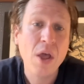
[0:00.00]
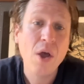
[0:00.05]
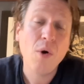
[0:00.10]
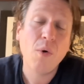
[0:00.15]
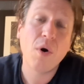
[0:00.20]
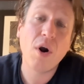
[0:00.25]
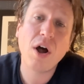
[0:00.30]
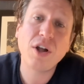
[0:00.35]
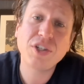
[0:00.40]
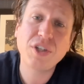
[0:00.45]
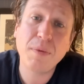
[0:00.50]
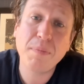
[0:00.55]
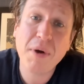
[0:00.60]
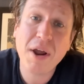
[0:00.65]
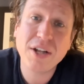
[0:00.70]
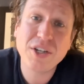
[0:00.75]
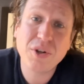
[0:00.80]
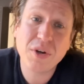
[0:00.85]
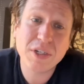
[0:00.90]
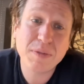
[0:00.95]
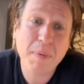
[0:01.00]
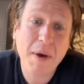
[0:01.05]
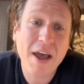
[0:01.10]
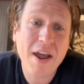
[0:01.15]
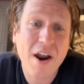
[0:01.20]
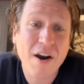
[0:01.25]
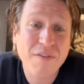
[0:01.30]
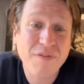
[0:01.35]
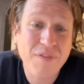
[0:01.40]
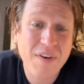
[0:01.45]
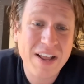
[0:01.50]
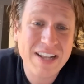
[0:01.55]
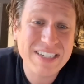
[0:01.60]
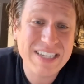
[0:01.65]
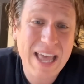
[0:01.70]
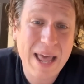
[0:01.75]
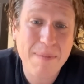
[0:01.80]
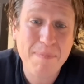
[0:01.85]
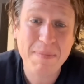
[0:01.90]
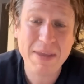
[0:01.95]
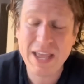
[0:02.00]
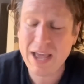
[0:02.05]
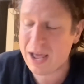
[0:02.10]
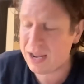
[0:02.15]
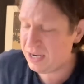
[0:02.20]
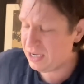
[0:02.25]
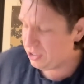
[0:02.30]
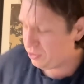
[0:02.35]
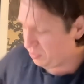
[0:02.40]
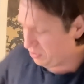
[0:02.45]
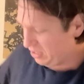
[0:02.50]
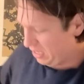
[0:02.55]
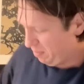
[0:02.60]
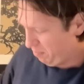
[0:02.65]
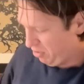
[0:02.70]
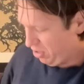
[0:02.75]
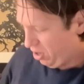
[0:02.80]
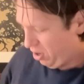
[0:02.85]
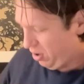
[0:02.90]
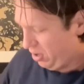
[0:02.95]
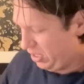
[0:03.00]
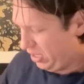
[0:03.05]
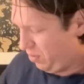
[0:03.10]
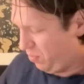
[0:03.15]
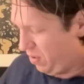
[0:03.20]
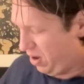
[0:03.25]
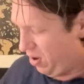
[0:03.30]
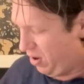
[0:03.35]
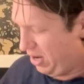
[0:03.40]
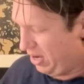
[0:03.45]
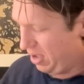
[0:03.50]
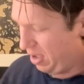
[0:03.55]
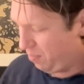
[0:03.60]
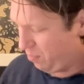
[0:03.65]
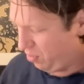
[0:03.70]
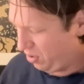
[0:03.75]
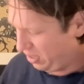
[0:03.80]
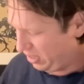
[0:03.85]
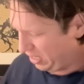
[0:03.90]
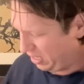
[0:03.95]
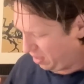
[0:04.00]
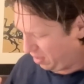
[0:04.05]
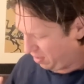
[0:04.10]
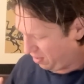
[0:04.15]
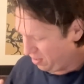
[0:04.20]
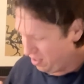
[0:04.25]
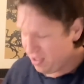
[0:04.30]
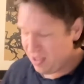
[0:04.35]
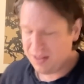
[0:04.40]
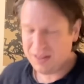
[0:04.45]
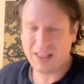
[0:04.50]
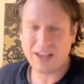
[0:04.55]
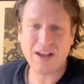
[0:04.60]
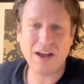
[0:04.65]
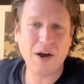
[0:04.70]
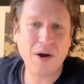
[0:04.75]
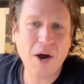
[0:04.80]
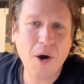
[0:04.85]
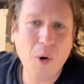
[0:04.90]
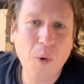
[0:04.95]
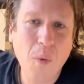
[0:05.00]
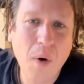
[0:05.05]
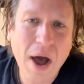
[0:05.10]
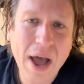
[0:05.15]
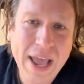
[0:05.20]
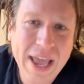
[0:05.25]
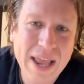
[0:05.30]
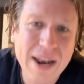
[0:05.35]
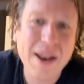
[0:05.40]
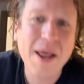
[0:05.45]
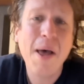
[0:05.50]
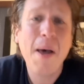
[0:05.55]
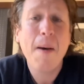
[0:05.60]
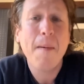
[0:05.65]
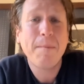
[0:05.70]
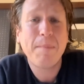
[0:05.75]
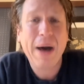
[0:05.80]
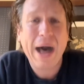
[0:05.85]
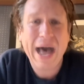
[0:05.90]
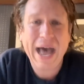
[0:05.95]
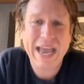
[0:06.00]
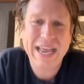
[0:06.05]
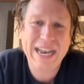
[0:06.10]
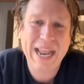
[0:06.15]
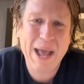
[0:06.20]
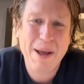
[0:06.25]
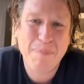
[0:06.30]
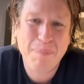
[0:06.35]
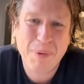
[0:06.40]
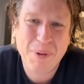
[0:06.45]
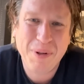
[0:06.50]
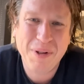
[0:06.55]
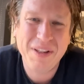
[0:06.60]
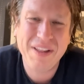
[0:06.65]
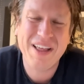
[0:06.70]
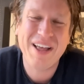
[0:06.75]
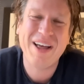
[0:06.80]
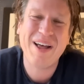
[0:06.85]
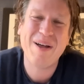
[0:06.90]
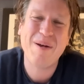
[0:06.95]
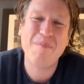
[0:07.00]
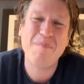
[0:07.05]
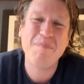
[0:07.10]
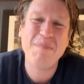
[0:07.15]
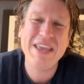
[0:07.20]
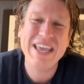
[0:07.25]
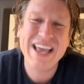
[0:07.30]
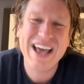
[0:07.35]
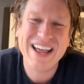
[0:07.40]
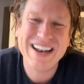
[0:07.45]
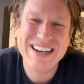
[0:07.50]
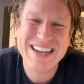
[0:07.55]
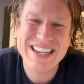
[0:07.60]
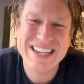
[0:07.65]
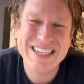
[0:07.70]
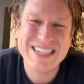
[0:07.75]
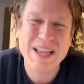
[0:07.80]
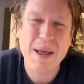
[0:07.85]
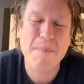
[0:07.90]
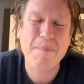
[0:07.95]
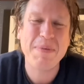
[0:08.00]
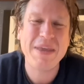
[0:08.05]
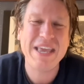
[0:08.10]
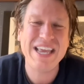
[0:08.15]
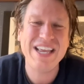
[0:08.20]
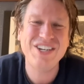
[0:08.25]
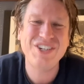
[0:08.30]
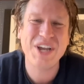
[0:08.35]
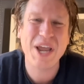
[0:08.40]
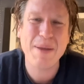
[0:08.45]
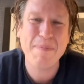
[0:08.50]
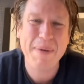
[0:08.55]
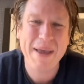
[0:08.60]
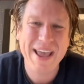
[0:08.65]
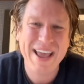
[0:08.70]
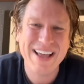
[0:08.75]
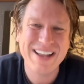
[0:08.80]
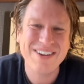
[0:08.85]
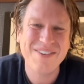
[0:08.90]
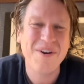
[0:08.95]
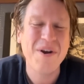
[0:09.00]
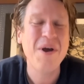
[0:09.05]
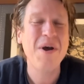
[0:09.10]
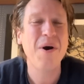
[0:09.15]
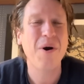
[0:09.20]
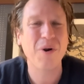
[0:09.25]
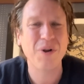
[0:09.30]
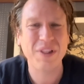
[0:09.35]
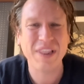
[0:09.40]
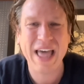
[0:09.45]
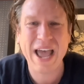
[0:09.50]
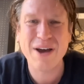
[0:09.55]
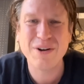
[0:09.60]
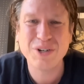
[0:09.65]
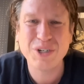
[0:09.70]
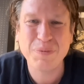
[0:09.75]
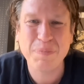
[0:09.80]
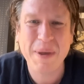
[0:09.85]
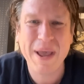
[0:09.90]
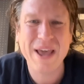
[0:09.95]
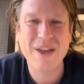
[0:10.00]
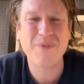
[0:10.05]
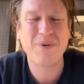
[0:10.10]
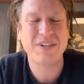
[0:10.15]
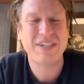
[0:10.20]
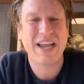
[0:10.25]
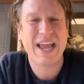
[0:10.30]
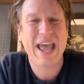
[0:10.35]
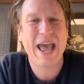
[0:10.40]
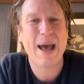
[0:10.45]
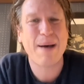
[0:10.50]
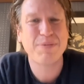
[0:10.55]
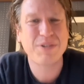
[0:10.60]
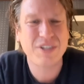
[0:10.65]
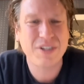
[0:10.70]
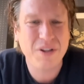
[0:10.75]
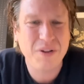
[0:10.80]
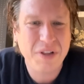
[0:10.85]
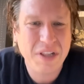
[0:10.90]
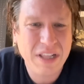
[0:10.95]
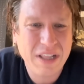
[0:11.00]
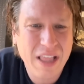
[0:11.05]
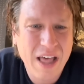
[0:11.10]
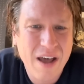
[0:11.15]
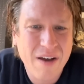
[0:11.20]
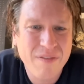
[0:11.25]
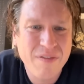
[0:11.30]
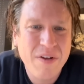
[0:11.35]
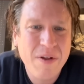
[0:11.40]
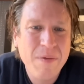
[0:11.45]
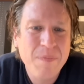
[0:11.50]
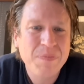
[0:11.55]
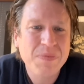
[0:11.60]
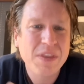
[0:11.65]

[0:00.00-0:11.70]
We're also brought to us by our friends at MeUndies, which I'm currently wearing. I'm wearing like a Hawaiian pineapple MeUndies PJ pant or lounge pant, which I absolutely love.